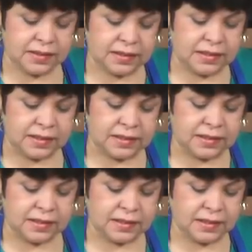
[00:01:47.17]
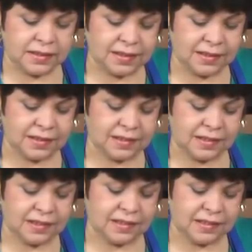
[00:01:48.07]

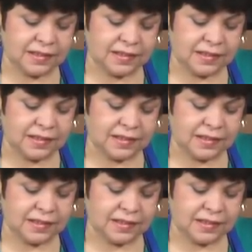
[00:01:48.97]
(silence)